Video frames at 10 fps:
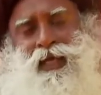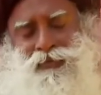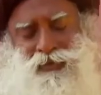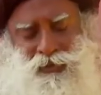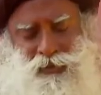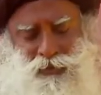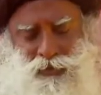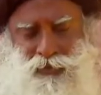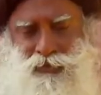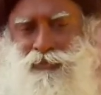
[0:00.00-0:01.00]
Everything that
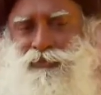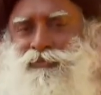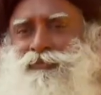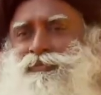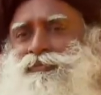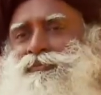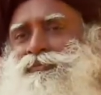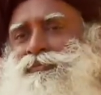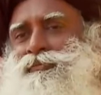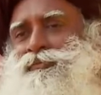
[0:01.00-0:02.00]
you do
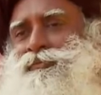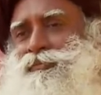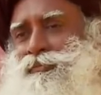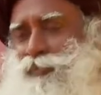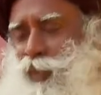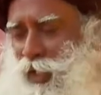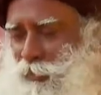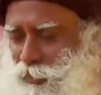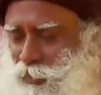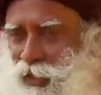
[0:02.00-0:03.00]
will
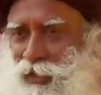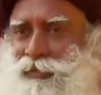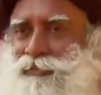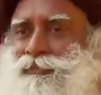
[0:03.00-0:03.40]
happen well.